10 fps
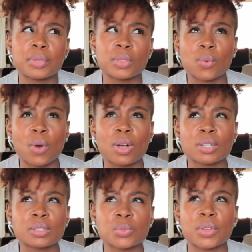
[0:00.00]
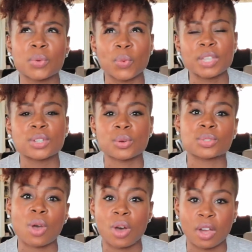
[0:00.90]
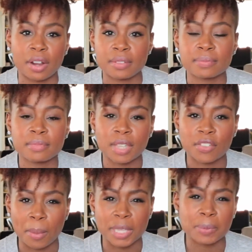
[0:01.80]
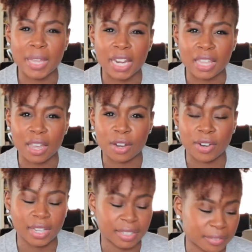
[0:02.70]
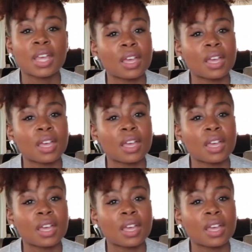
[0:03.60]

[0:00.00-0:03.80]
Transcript: be the walls where the windows are, if I'm explaining that correctly.